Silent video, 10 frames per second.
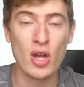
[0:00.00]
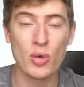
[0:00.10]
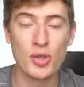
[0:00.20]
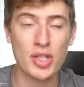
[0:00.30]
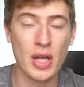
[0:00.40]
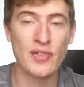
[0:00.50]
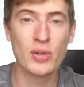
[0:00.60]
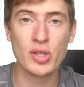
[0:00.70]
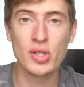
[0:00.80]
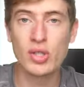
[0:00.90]
You just have
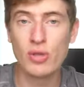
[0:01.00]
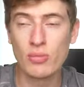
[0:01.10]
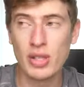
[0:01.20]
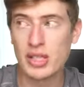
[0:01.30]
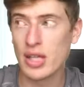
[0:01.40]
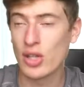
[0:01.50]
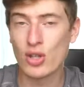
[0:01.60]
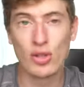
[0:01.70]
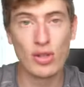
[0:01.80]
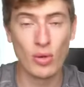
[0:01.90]
to assume it's either
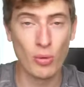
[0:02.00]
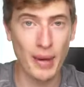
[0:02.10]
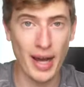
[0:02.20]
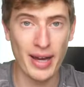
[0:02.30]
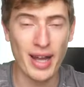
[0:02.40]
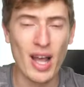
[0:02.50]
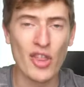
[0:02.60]
good or bad.